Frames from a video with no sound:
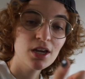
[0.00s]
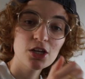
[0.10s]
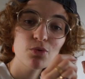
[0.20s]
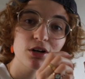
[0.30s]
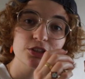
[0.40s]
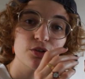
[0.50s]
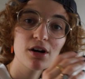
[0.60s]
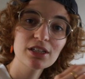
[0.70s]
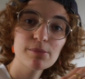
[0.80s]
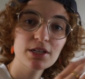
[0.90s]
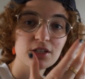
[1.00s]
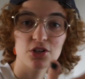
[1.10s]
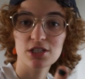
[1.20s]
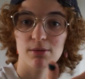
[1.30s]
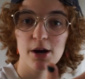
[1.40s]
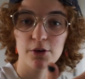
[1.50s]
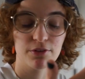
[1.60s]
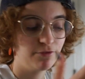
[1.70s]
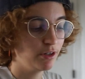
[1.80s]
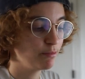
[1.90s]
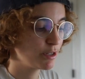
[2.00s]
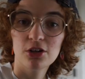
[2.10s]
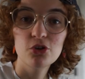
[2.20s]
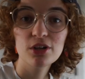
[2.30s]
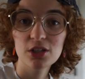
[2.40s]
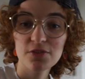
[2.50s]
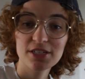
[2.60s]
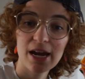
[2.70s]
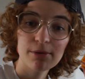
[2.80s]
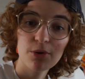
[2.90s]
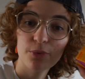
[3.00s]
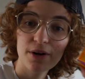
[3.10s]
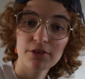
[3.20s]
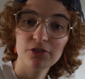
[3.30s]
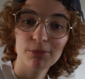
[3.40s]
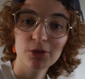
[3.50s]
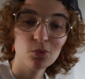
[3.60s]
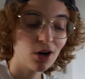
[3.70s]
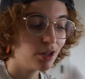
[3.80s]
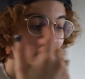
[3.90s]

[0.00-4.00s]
You also aren't limited to just Lomography films. You could load this camera with whatever film you want.